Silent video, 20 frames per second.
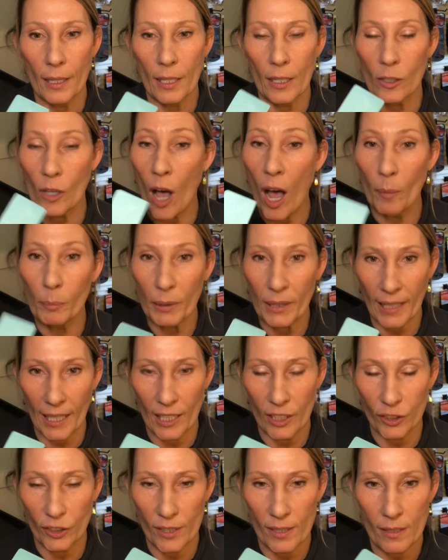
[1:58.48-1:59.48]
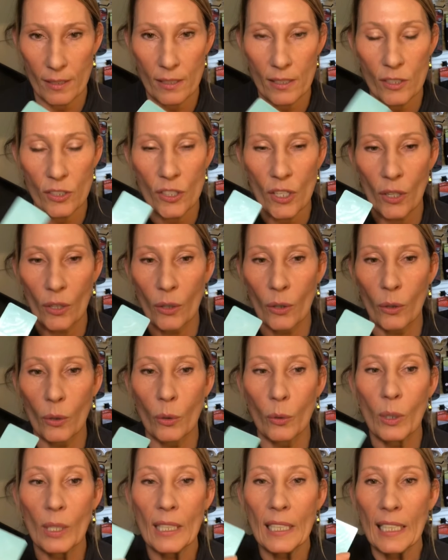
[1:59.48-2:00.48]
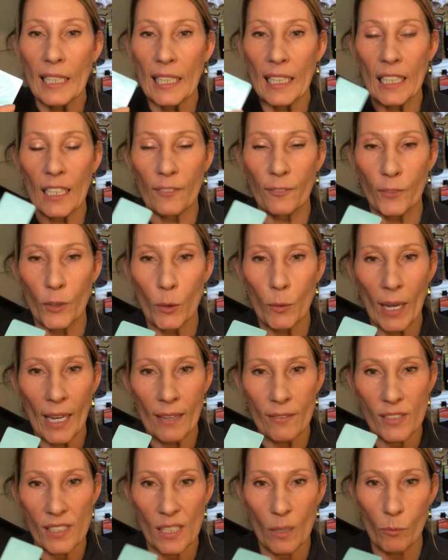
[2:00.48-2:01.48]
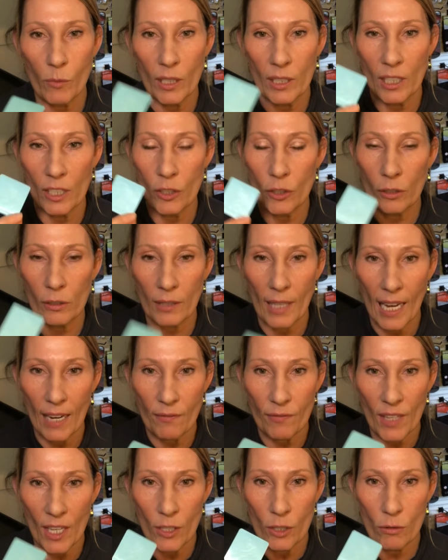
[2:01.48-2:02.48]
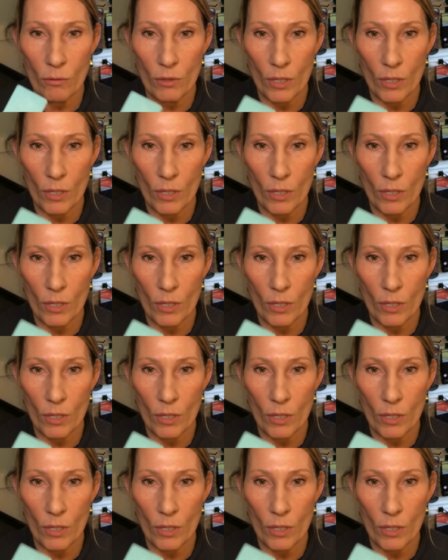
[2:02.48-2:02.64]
complications. So if you have someone in your life that you